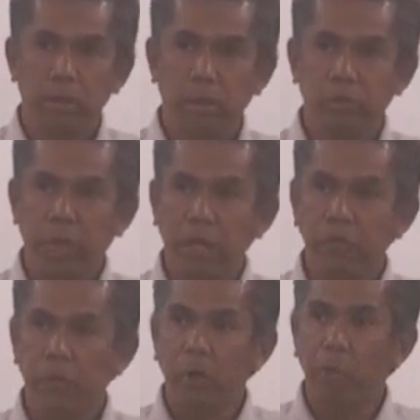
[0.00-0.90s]
the
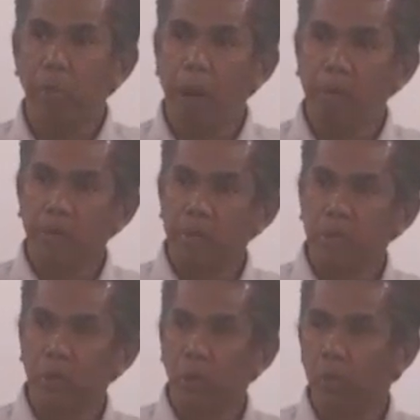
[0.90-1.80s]
changing of partners
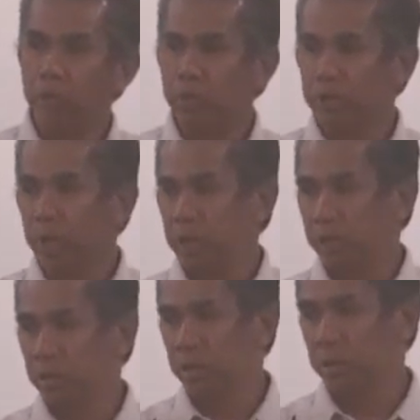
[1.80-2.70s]
and all of these things,